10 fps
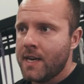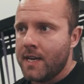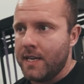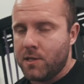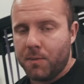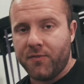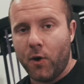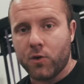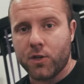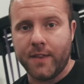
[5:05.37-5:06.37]
You need to be
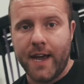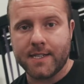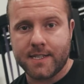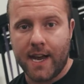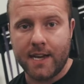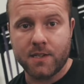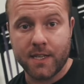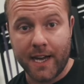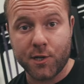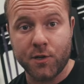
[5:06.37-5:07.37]
focused on the exercise
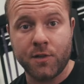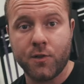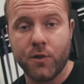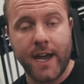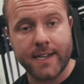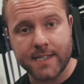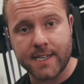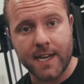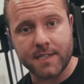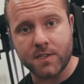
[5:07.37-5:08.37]
selection, do the
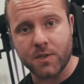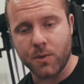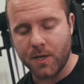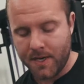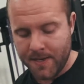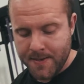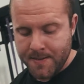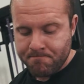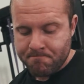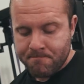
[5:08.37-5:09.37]
exercises suit you.
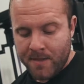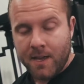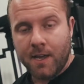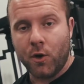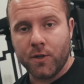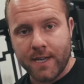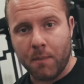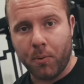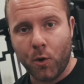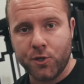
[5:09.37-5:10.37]
You know, the
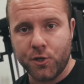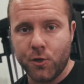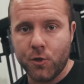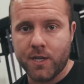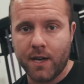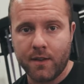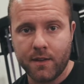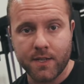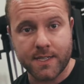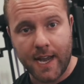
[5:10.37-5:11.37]
tempos you use,
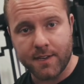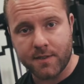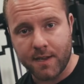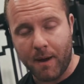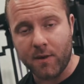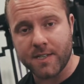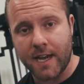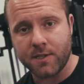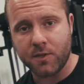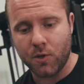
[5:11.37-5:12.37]
the sets, the amount of
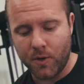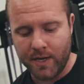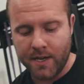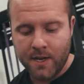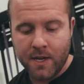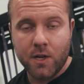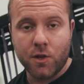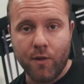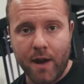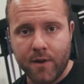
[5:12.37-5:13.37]
sets you're doing,
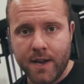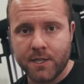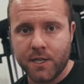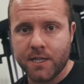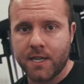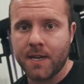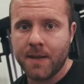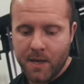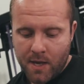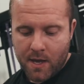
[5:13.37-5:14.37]
the rep ranges.
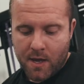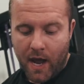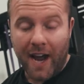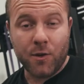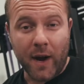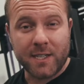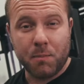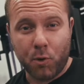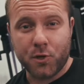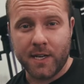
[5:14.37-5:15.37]
Are you
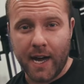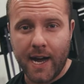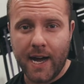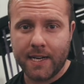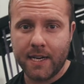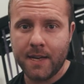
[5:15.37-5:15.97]
actually pushing hard?